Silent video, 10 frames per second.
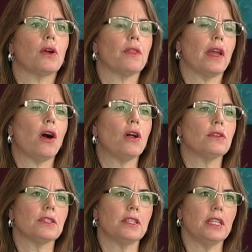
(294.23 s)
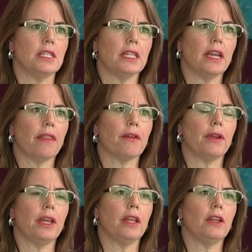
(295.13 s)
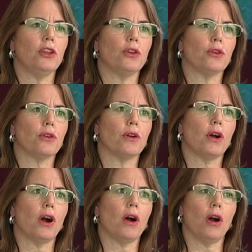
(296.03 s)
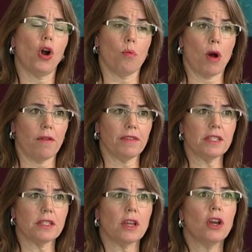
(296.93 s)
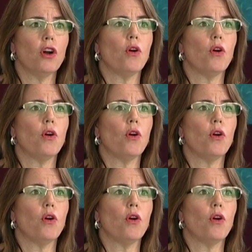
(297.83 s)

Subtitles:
Are they all sitting together in your home office,